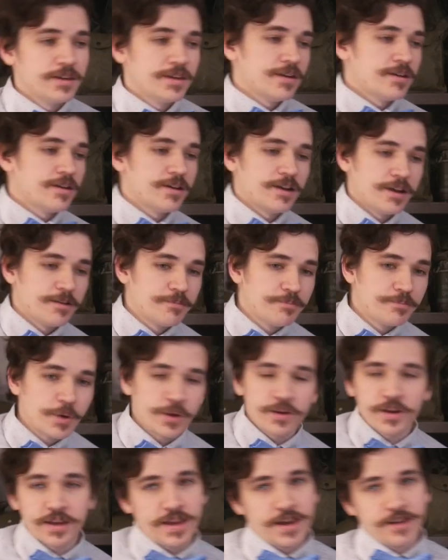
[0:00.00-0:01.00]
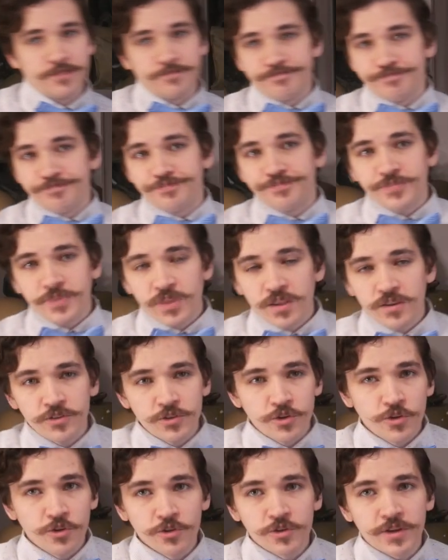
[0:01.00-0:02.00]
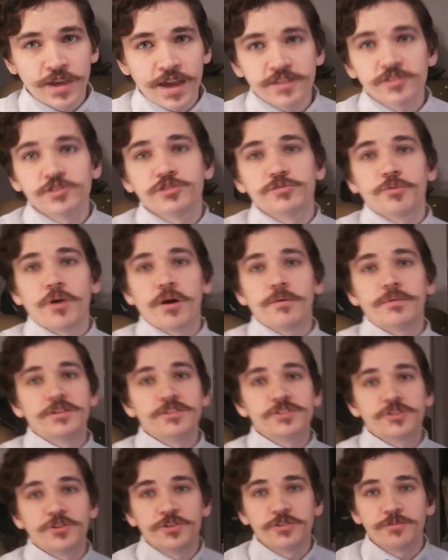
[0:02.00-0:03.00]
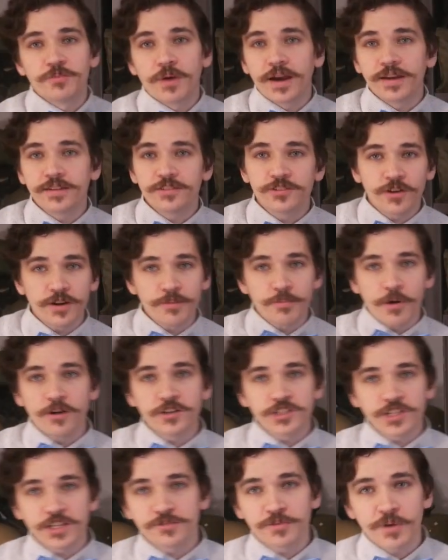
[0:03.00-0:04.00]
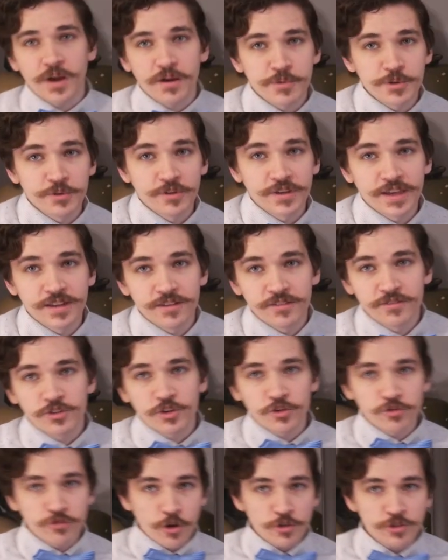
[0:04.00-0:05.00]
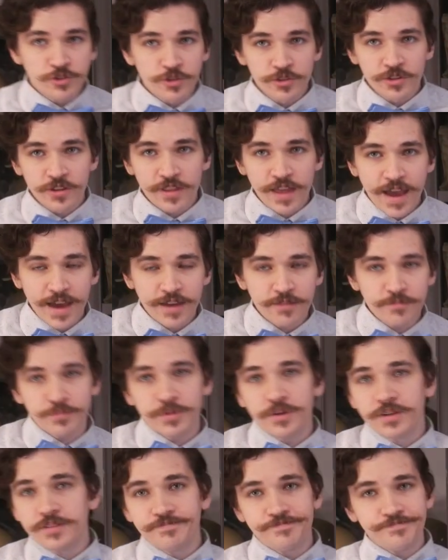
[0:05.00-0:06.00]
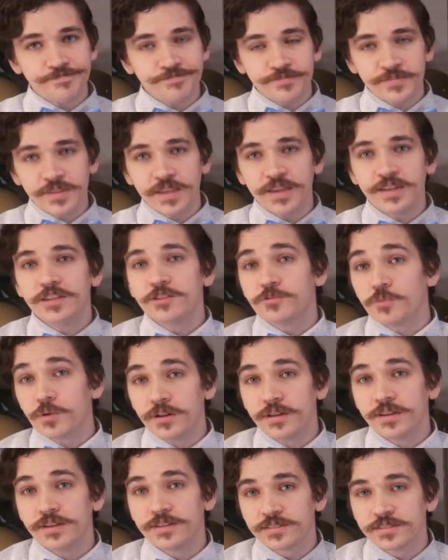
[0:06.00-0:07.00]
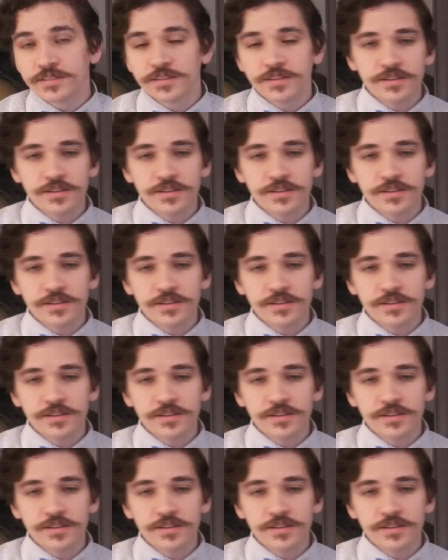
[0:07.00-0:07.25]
But again, your guess is probably as good as mine. So I apologize for not being able to get closer to that, but it is what it is.